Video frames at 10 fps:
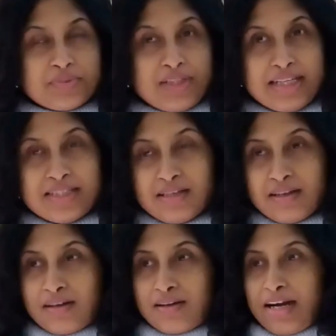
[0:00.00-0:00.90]
glitter
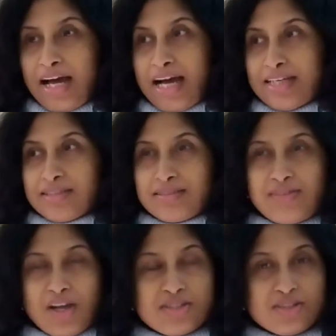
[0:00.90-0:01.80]
and
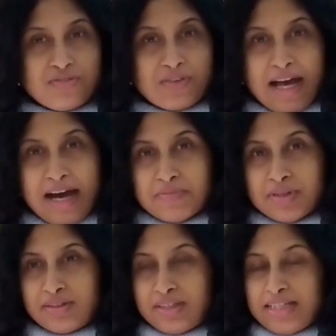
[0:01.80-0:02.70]
lots of
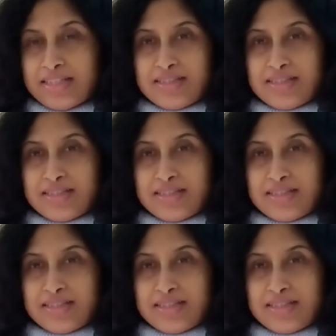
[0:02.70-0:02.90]
glamour.